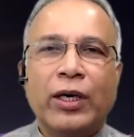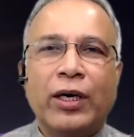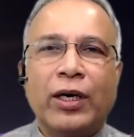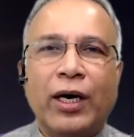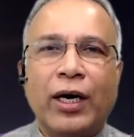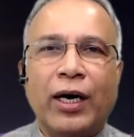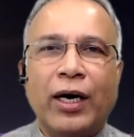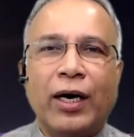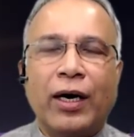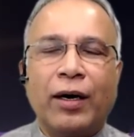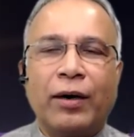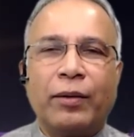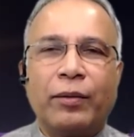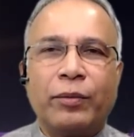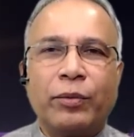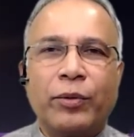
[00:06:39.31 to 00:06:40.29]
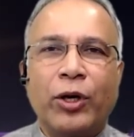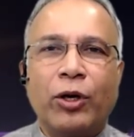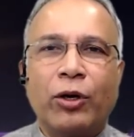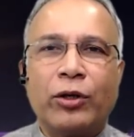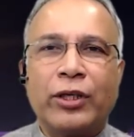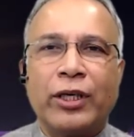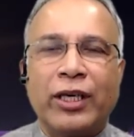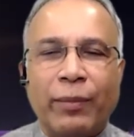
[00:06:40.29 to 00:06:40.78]

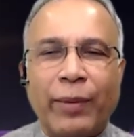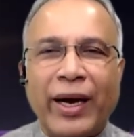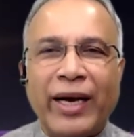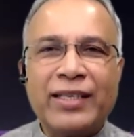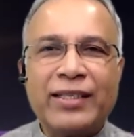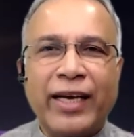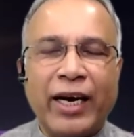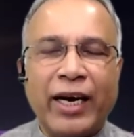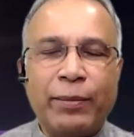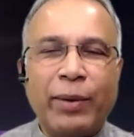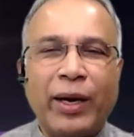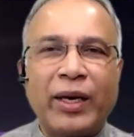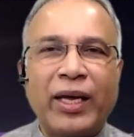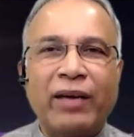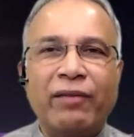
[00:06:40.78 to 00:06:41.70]
the demand side by